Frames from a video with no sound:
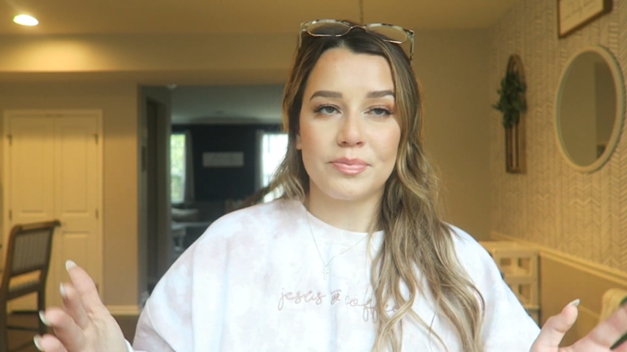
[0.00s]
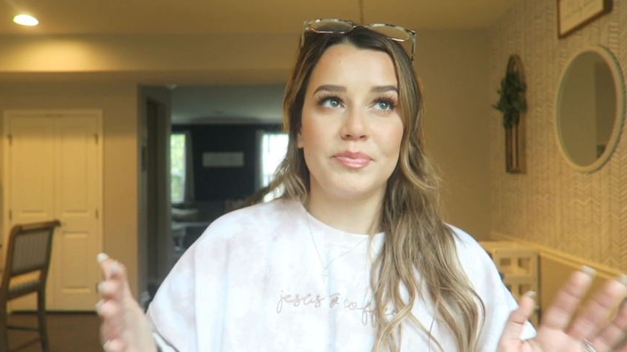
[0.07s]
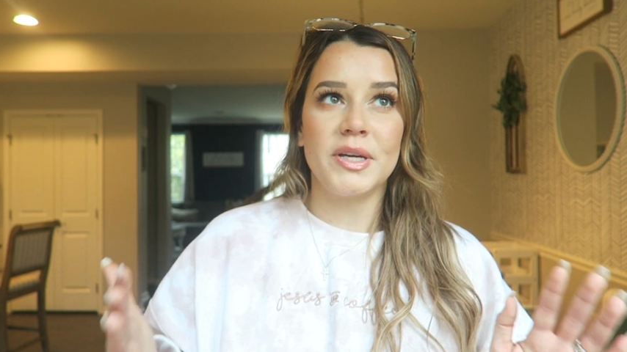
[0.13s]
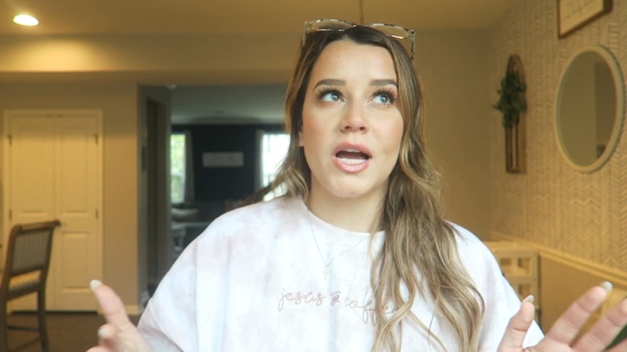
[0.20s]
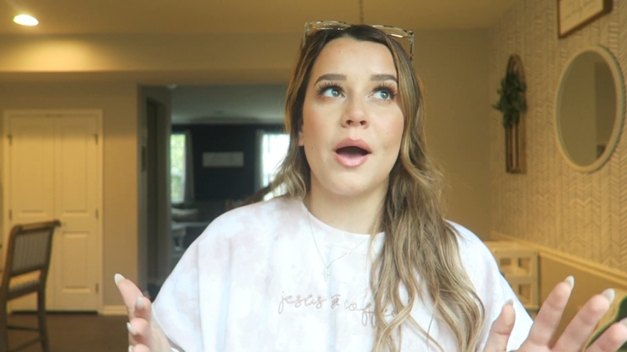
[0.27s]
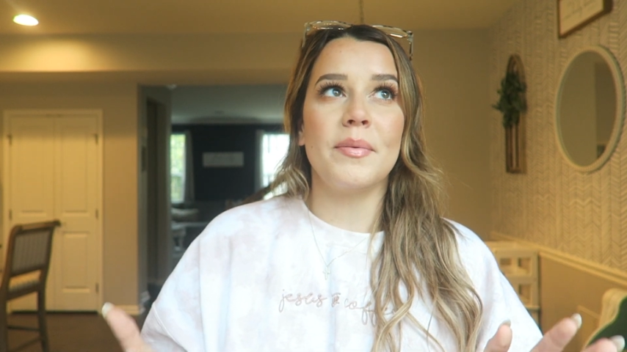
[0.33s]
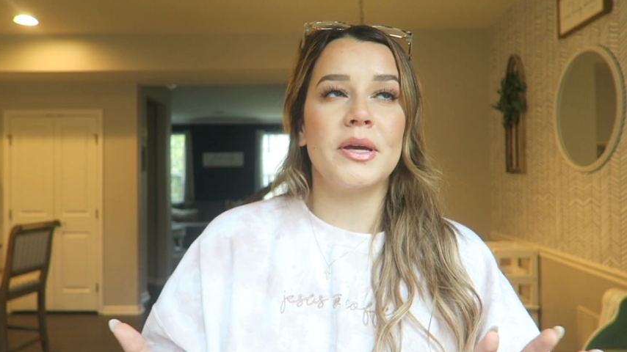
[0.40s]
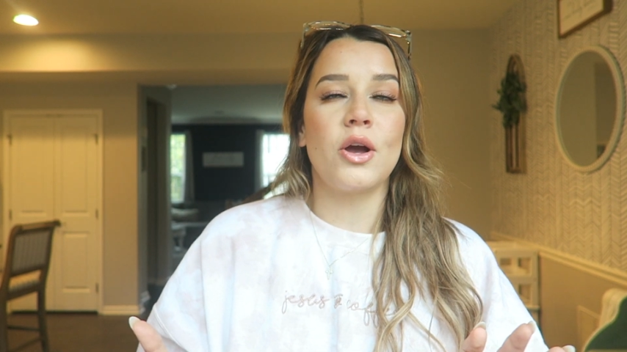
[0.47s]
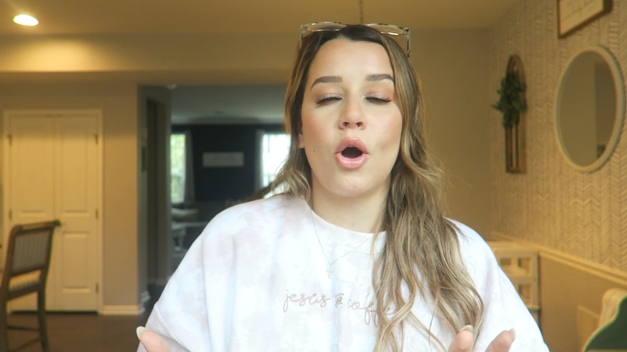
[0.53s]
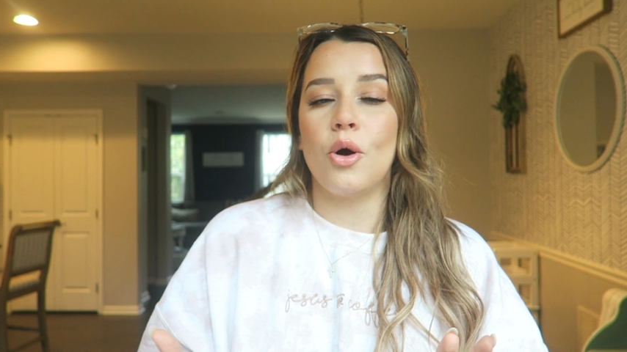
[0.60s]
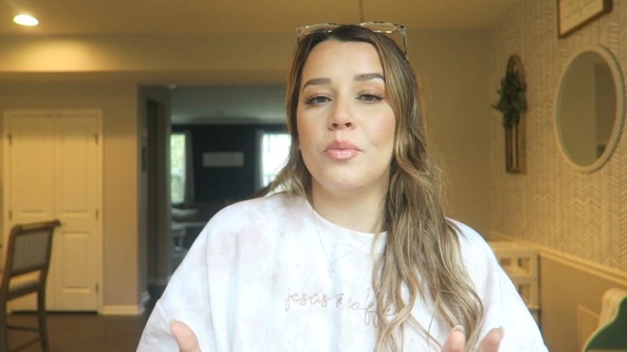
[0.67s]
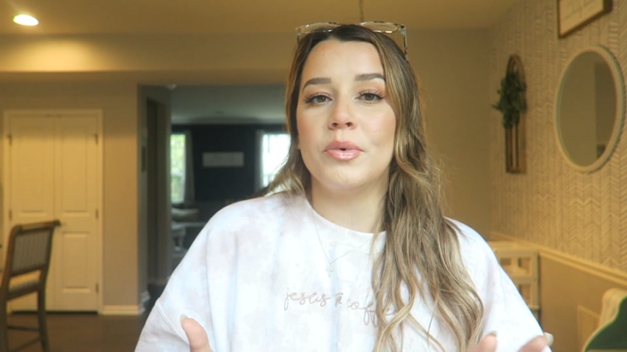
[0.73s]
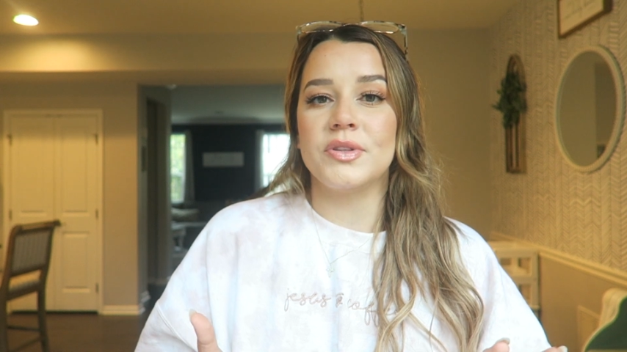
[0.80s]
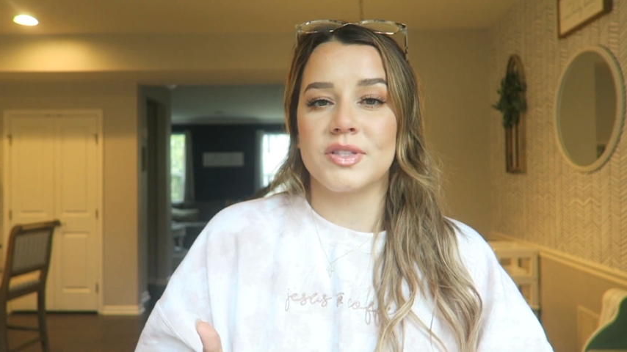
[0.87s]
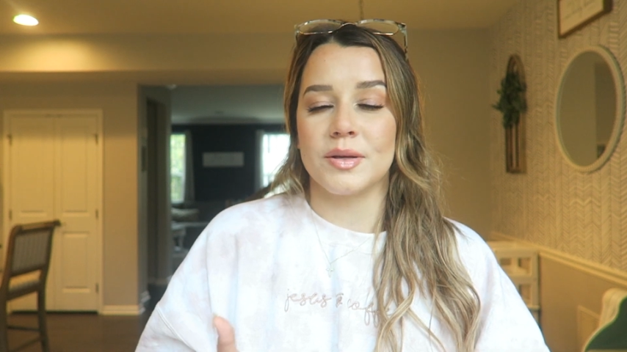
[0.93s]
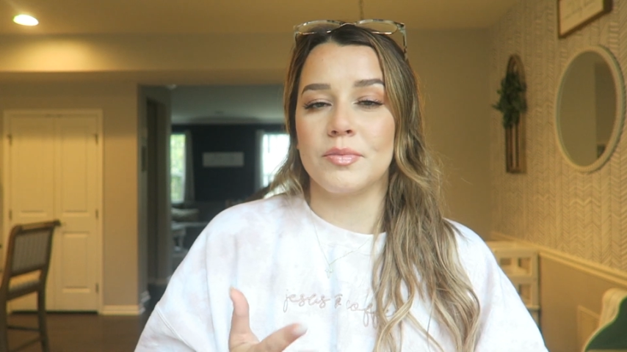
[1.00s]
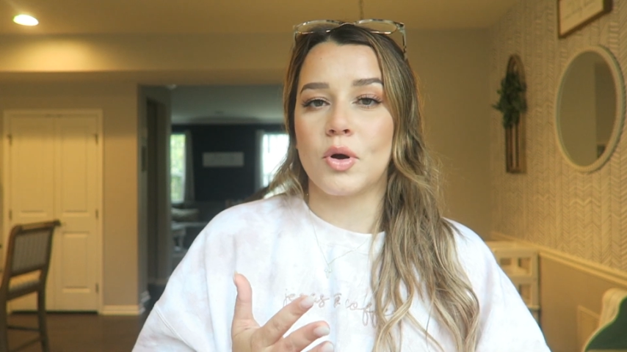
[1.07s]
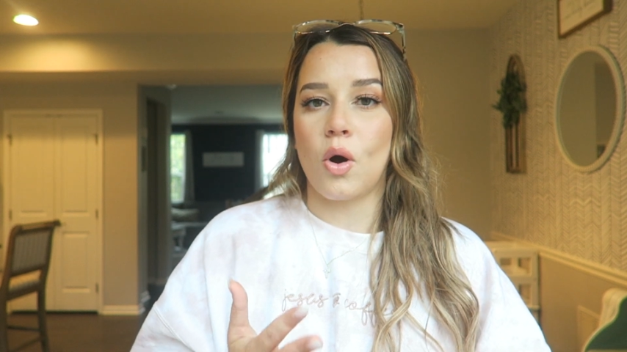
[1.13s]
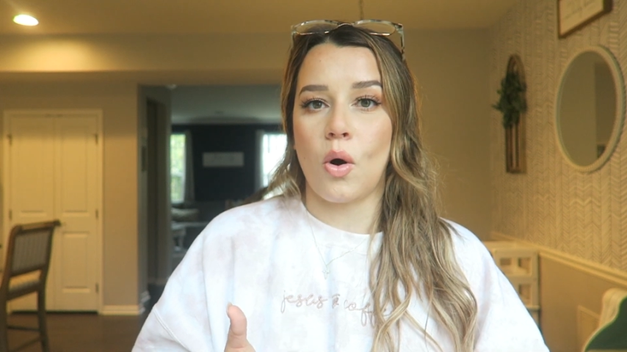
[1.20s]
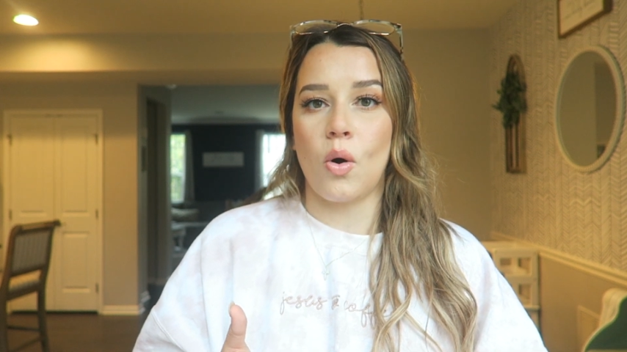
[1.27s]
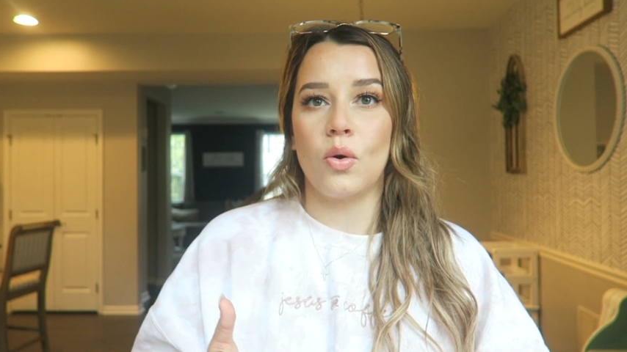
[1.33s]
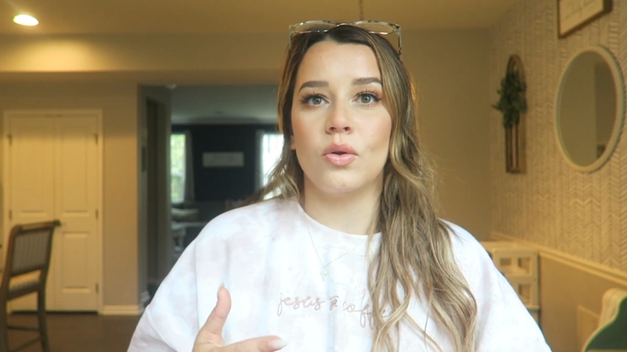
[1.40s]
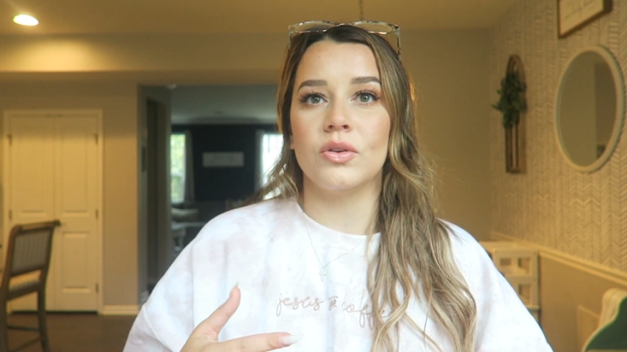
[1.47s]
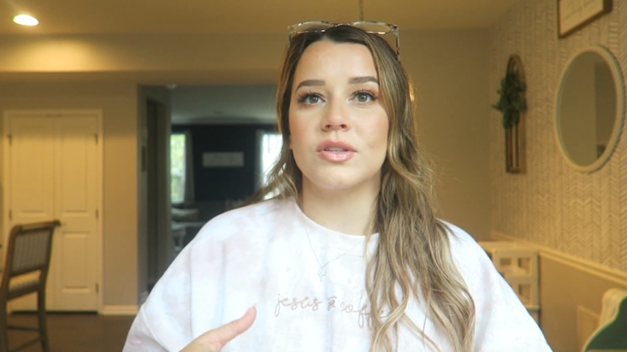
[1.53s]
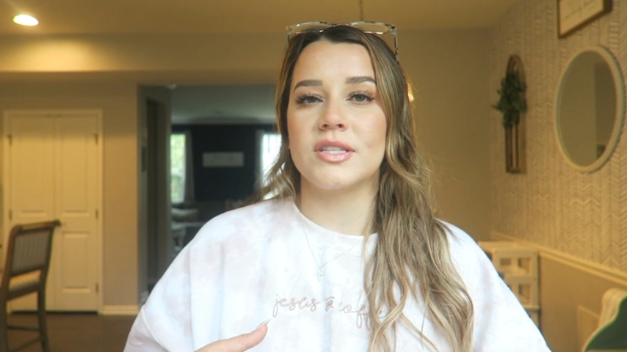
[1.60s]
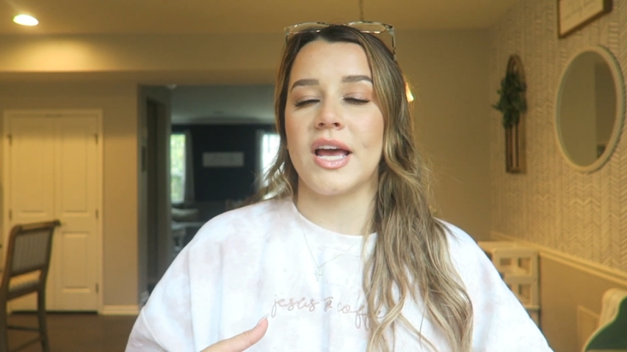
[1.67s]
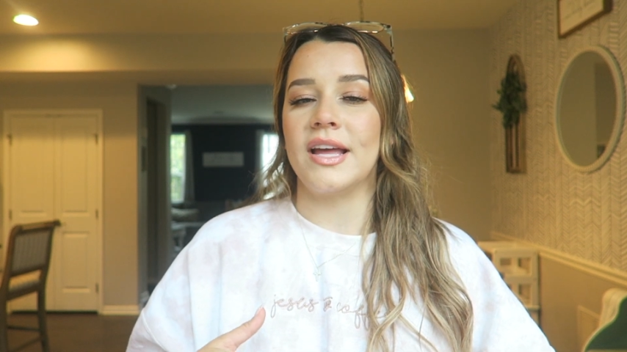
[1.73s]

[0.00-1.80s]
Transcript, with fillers: be coming home with some colds